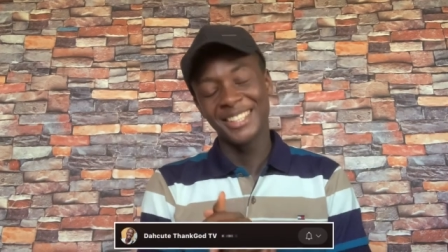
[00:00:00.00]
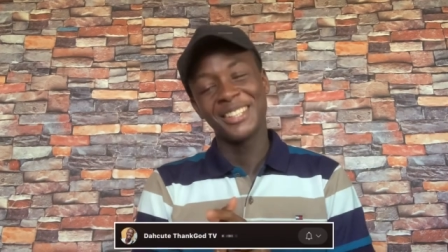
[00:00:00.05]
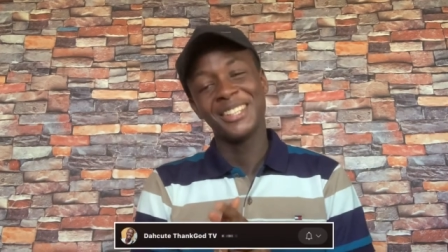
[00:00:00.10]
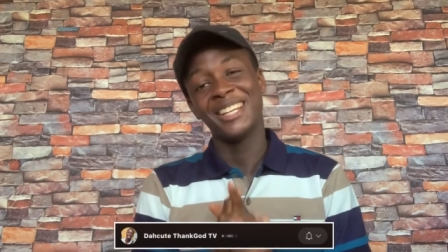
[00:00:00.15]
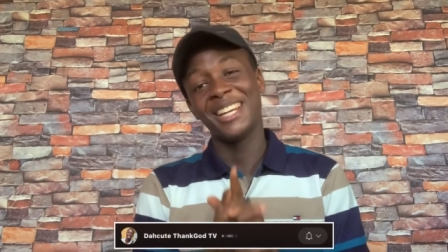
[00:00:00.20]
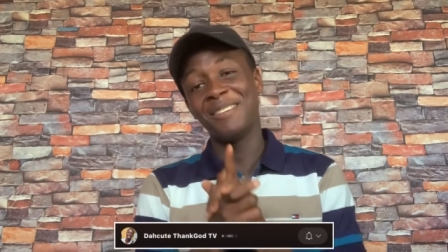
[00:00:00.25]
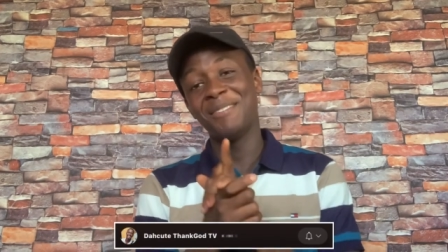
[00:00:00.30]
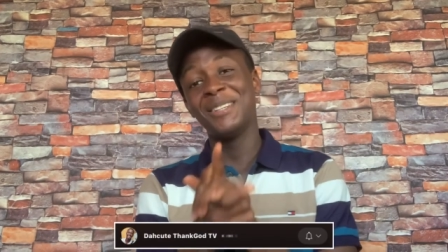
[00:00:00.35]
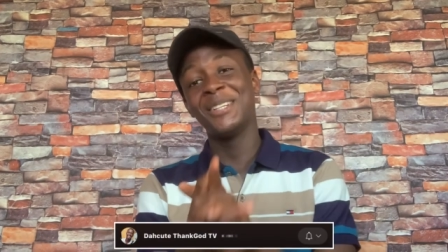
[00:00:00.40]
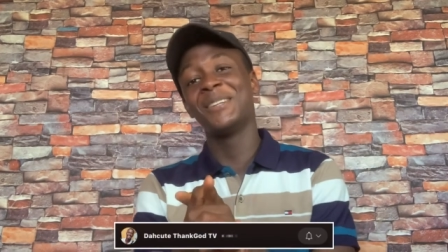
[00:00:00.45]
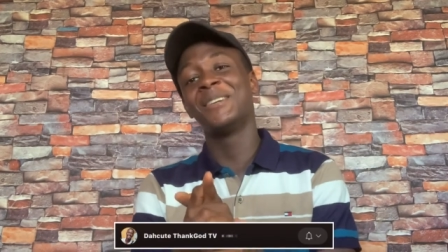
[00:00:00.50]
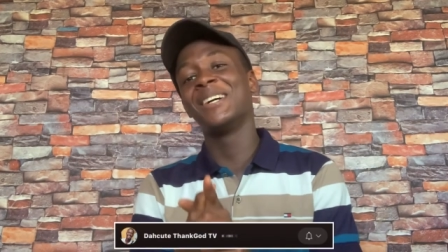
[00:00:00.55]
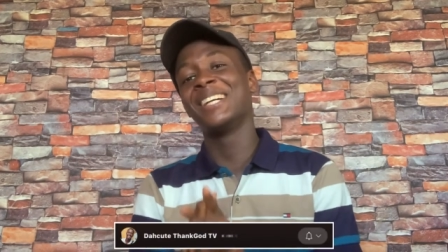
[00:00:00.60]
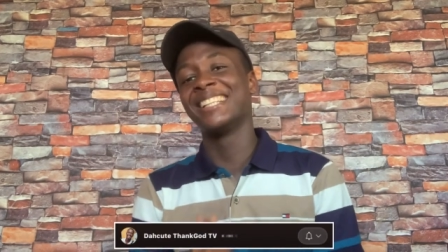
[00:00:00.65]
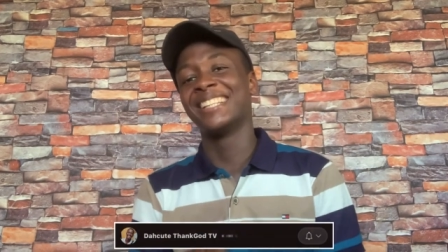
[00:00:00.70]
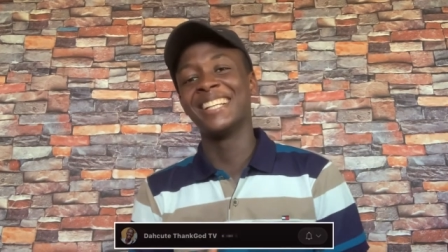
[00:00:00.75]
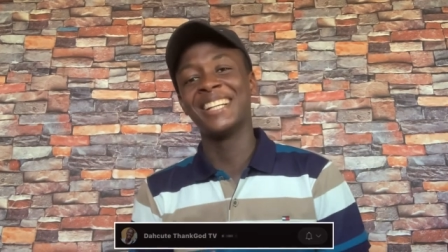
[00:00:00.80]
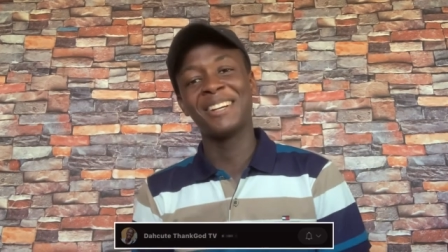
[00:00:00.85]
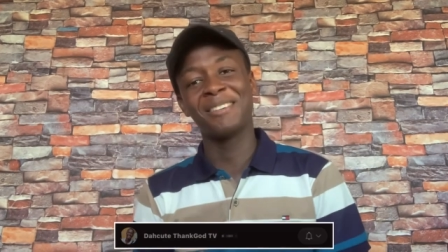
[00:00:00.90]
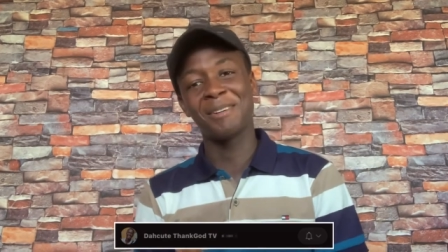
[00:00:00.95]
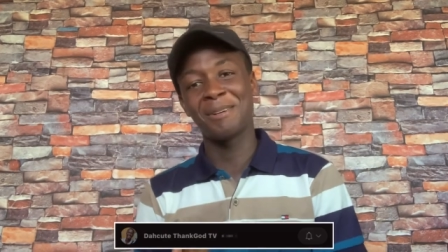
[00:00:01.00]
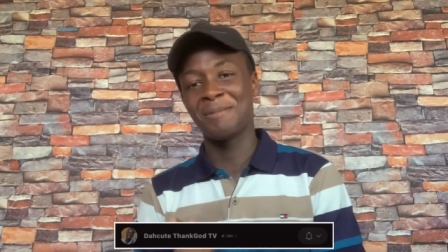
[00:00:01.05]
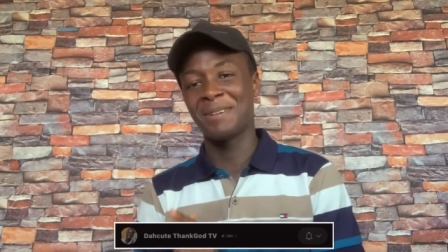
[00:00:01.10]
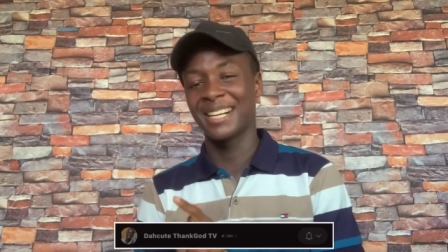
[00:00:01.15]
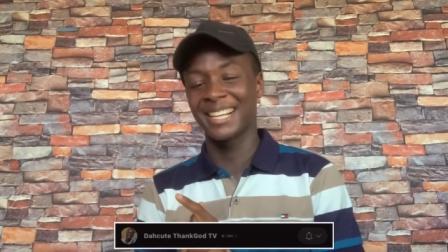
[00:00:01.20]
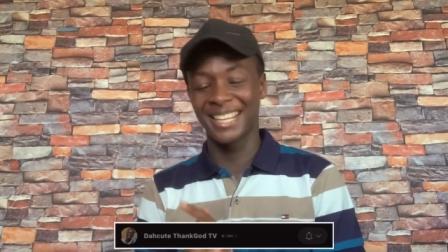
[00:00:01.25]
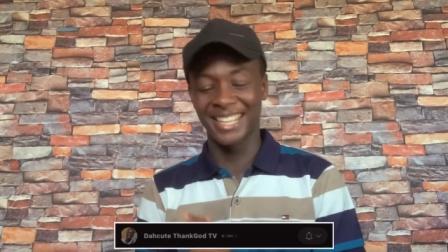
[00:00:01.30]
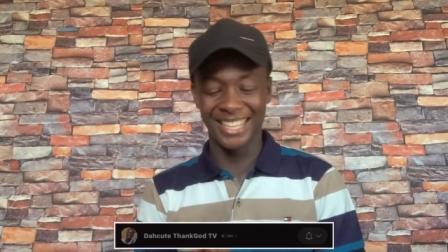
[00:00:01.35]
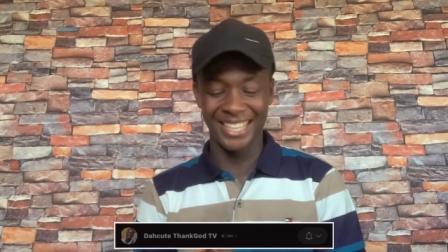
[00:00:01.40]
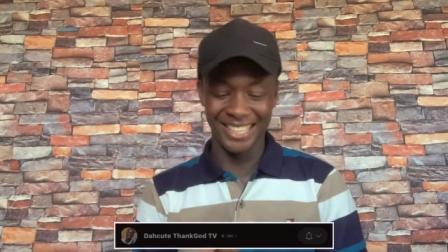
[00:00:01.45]
Let me know what you think about my
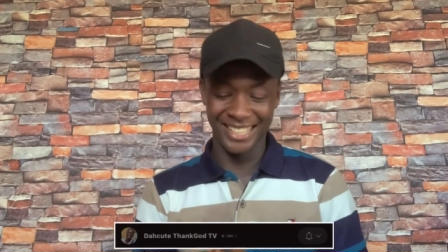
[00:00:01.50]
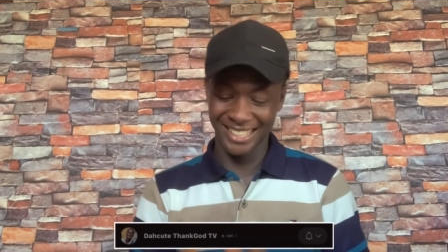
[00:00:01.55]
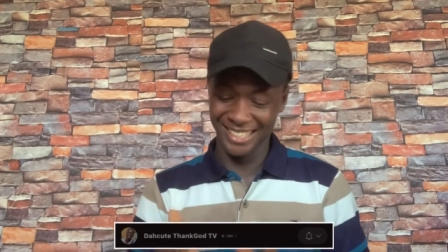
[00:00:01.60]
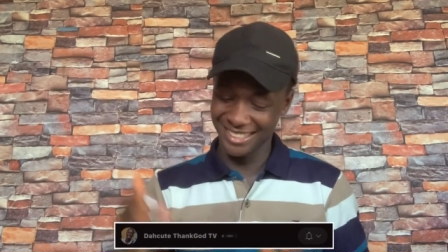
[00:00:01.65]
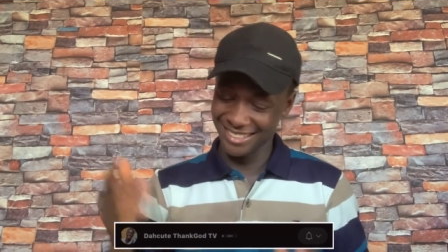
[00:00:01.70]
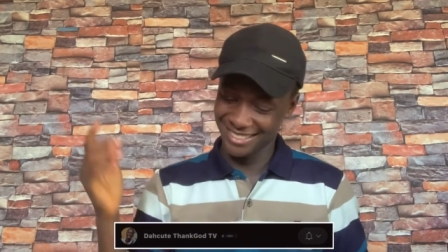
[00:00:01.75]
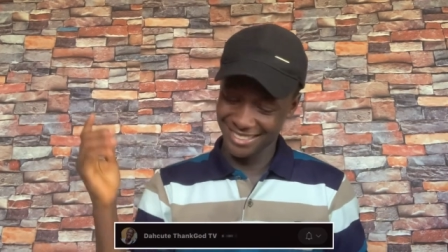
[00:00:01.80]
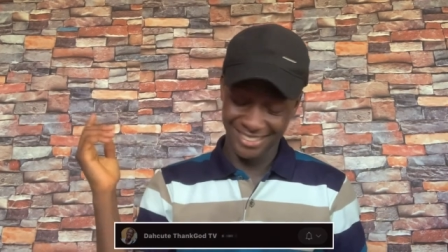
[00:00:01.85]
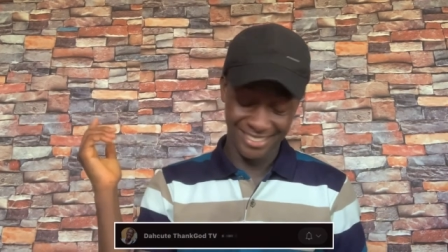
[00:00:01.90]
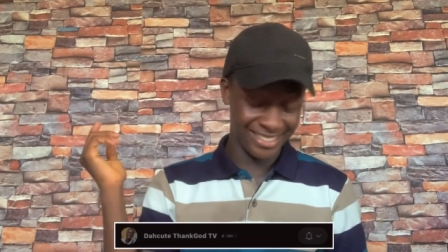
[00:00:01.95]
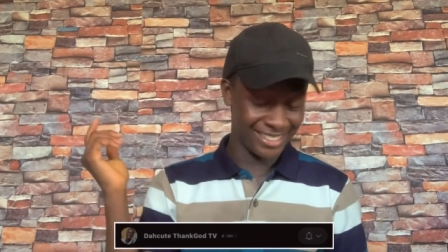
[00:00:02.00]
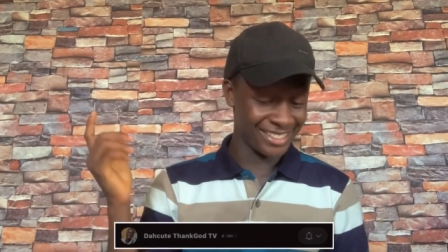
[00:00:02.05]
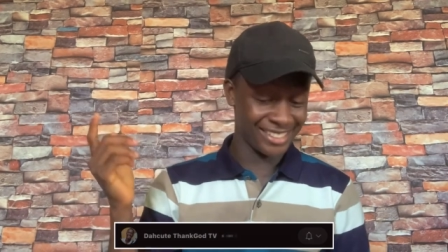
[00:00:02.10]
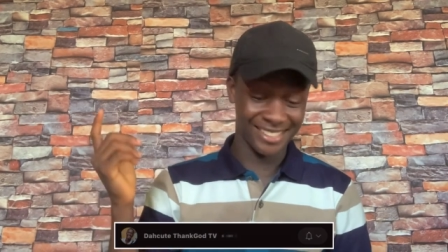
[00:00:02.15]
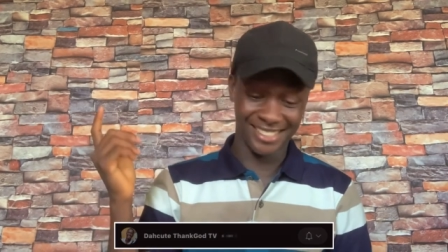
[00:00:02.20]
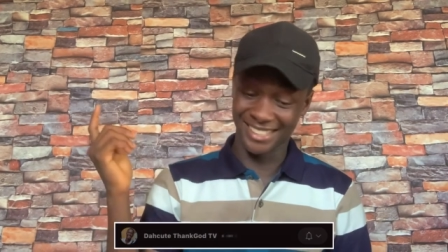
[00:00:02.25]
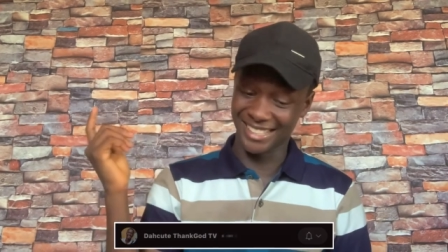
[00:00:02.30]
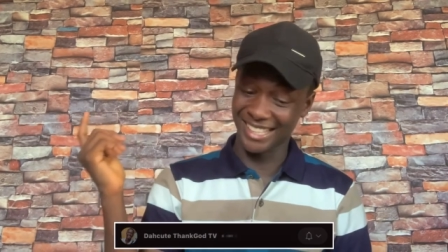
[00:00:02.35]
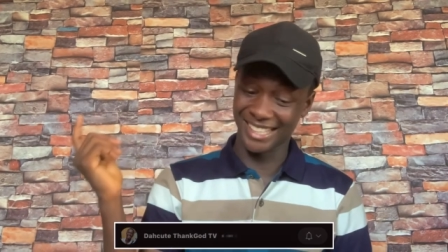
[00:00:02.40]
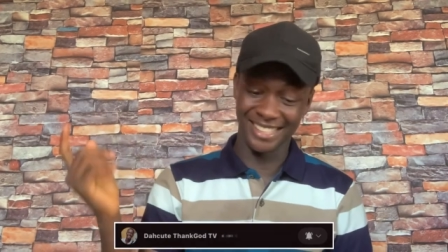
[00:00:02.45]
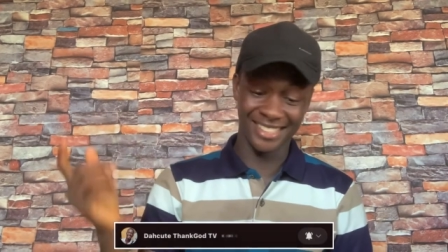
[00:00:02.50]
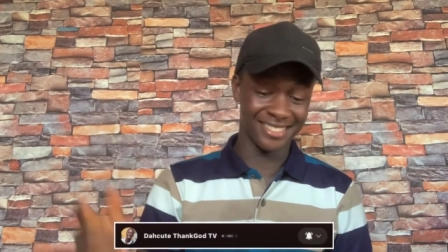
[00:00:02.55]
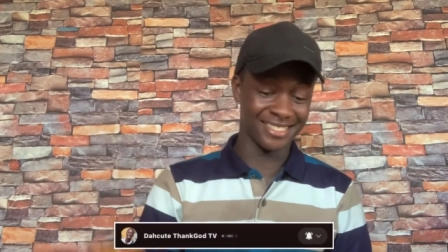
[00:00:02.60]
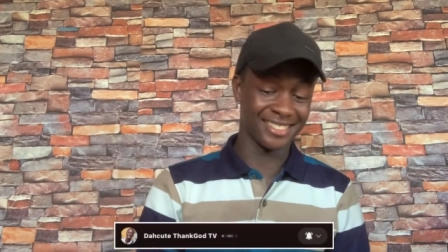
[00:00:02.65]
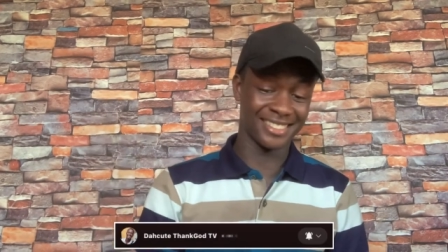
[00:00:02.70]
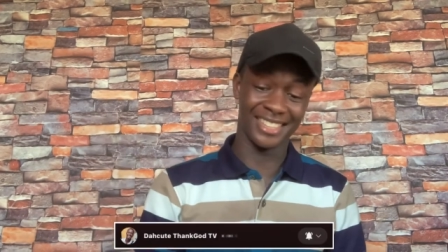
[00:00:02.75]
guy. This guy is,